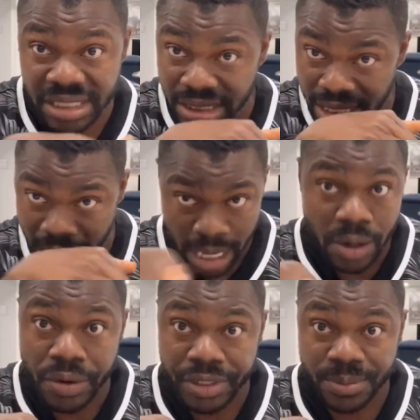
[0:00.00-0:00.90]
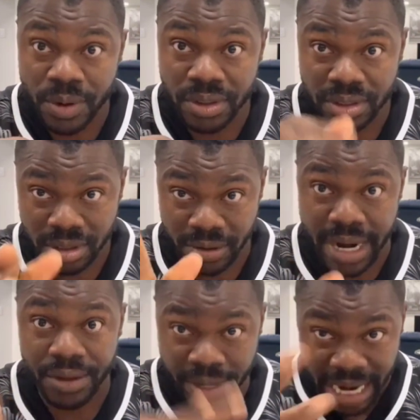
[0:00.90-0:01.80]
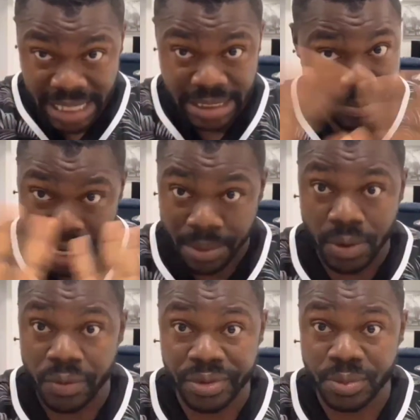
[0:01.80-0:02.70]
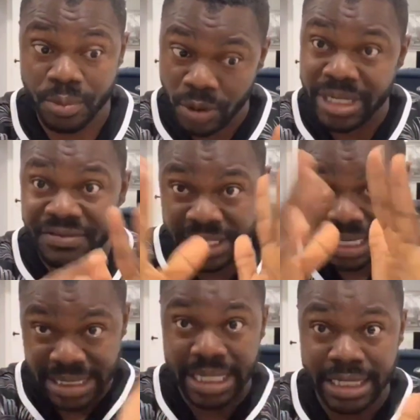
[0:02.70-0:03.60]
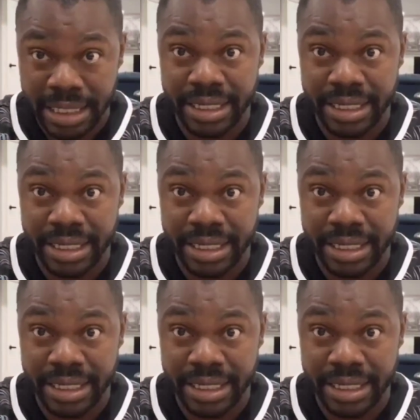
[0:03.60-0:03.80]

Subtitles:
I'm going to respond, right? You can ask it, but I'm going to respond because I've just answered it later.